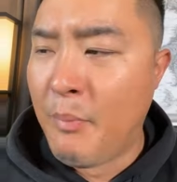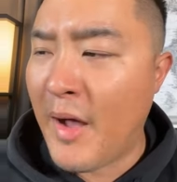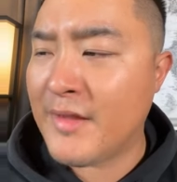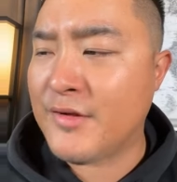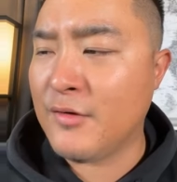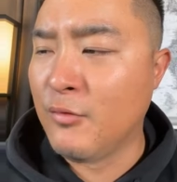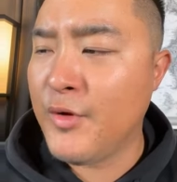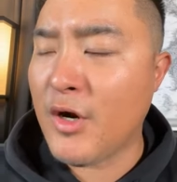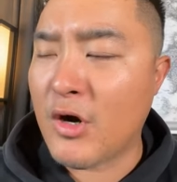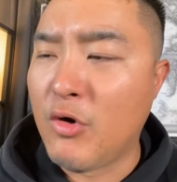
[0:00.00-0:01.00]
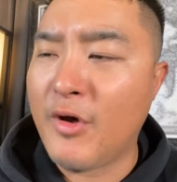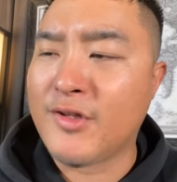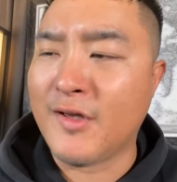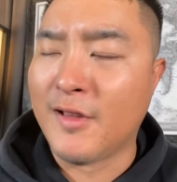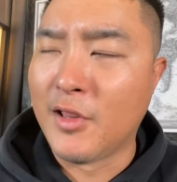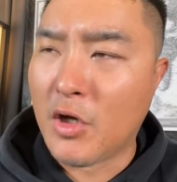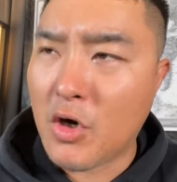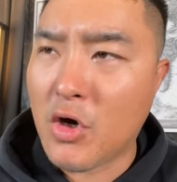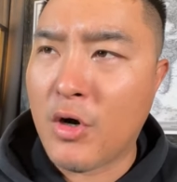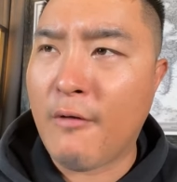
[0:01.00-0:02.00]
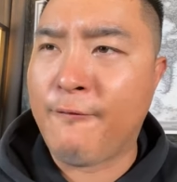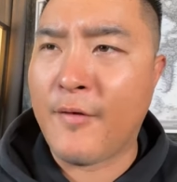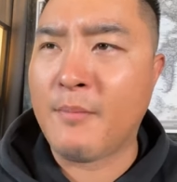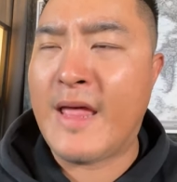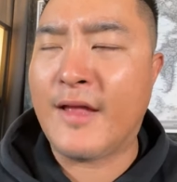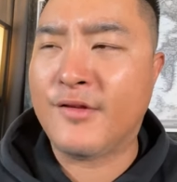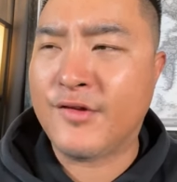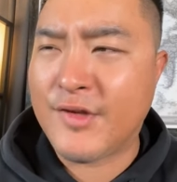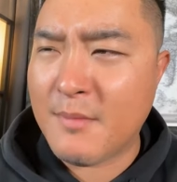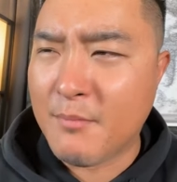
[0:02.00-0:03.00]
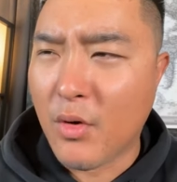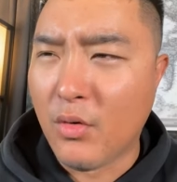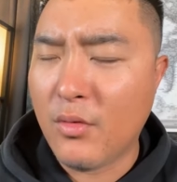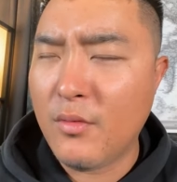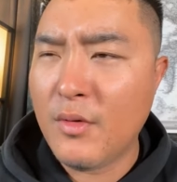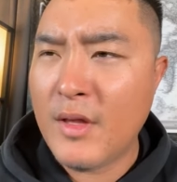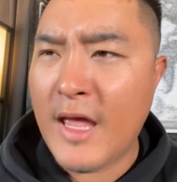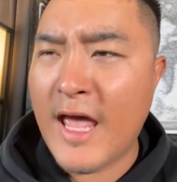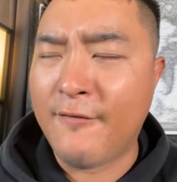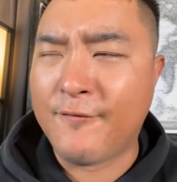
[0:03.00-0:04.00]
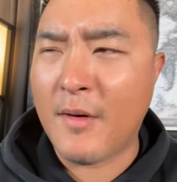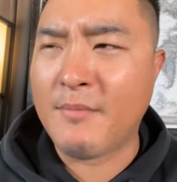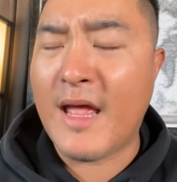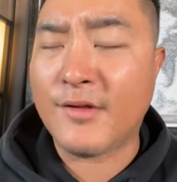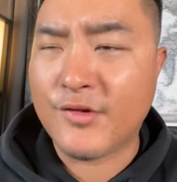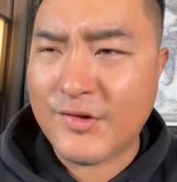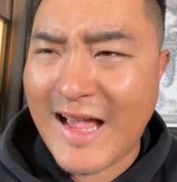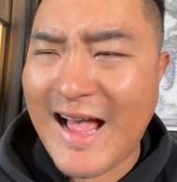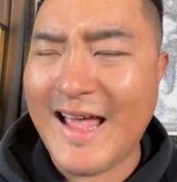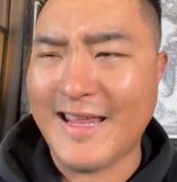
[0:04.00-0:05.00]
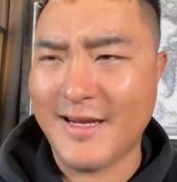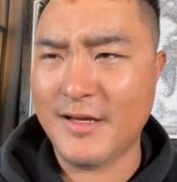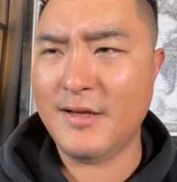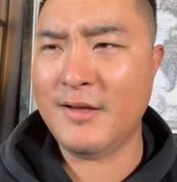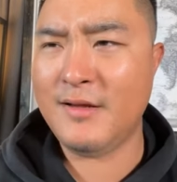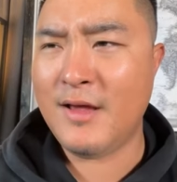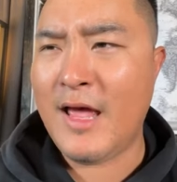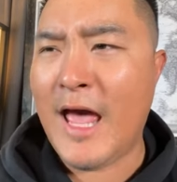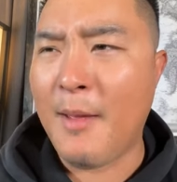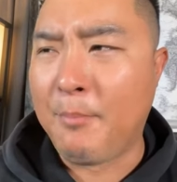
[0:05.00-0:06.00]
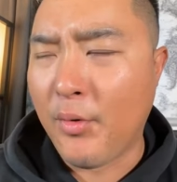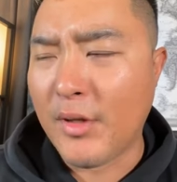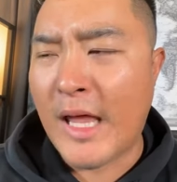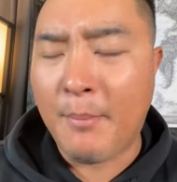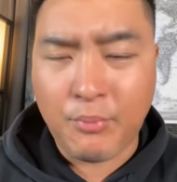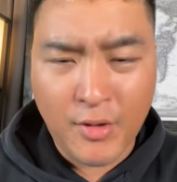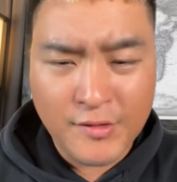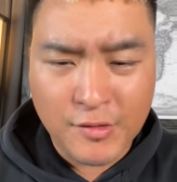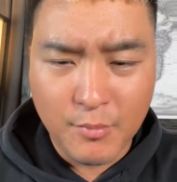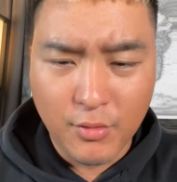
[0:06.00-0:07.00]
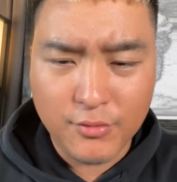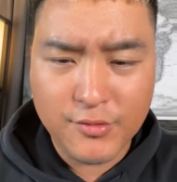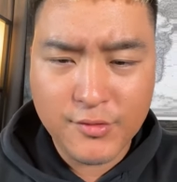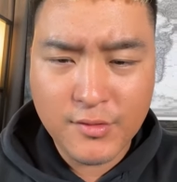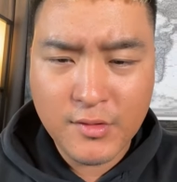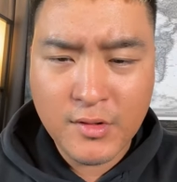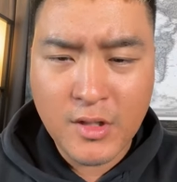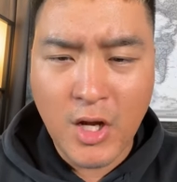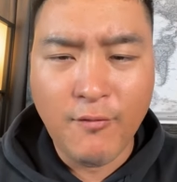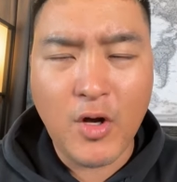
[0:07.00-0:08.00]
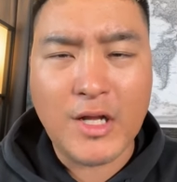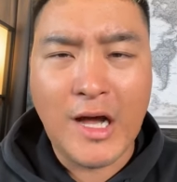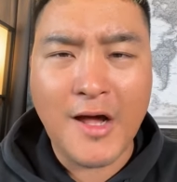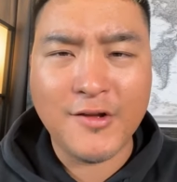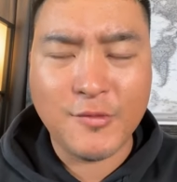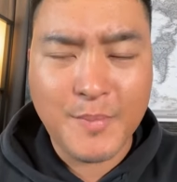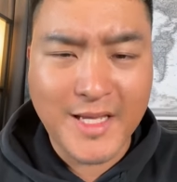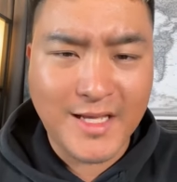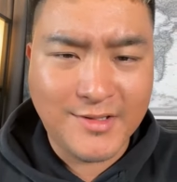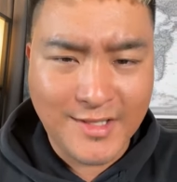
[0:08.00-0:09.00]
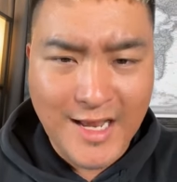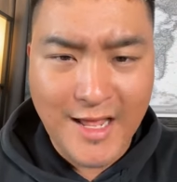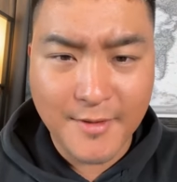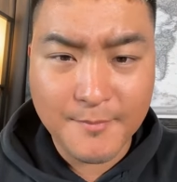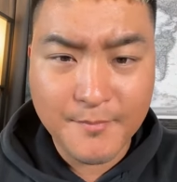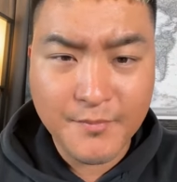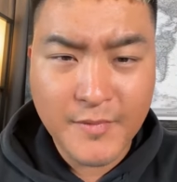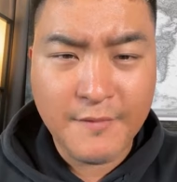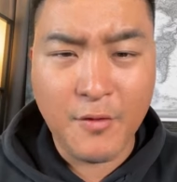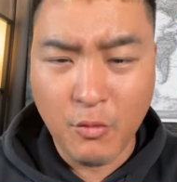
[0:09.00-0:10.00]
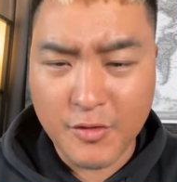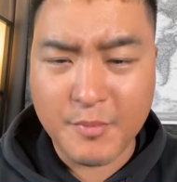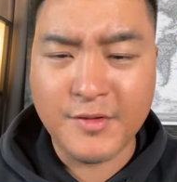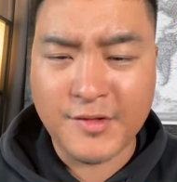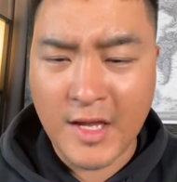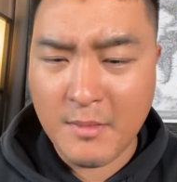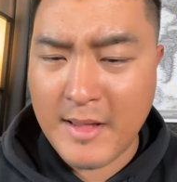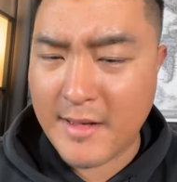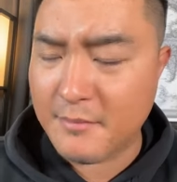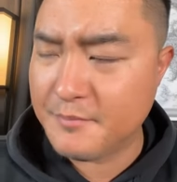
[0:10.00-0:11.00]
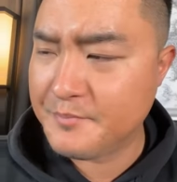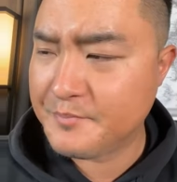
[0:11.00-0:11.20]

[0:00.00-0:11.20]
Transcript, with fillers: But we are going to learn from that symbol and from that sign and pull out principles of what God is speaking today. If you're with me, say amen.